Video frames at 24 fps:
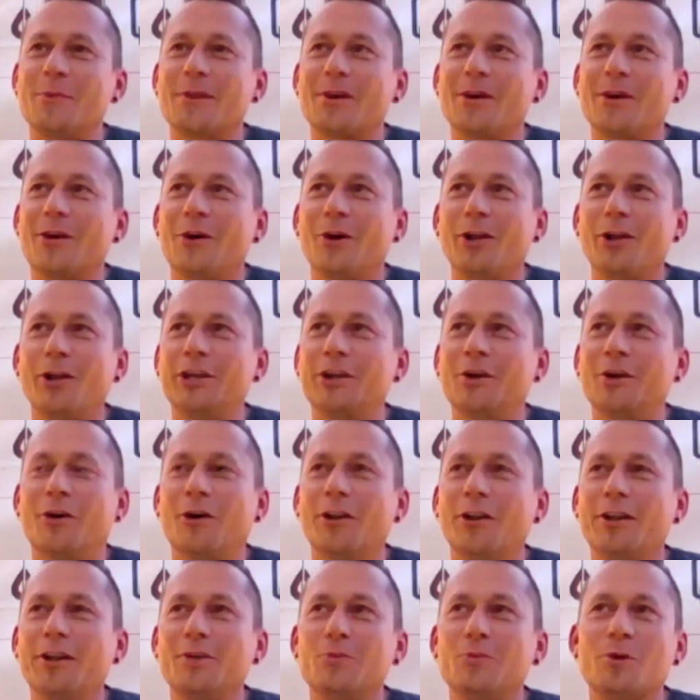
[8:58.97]
all in
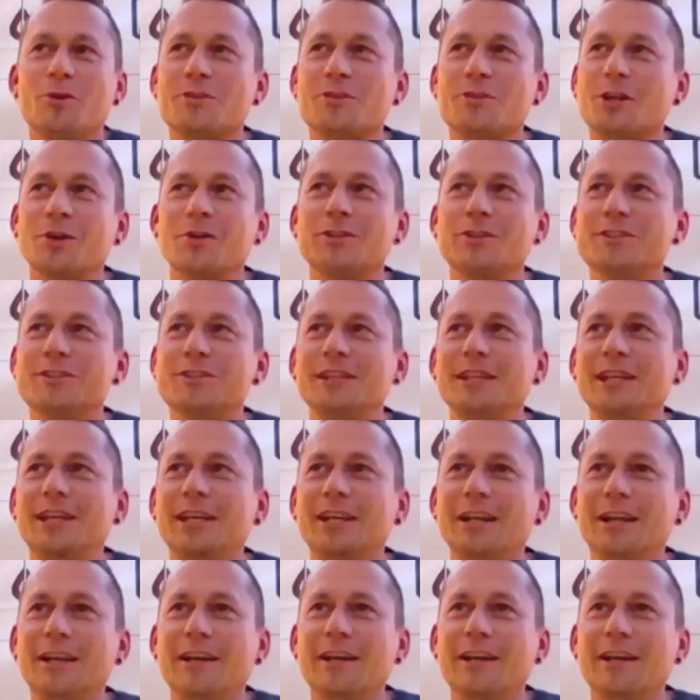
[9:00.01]
all, it was a good deal.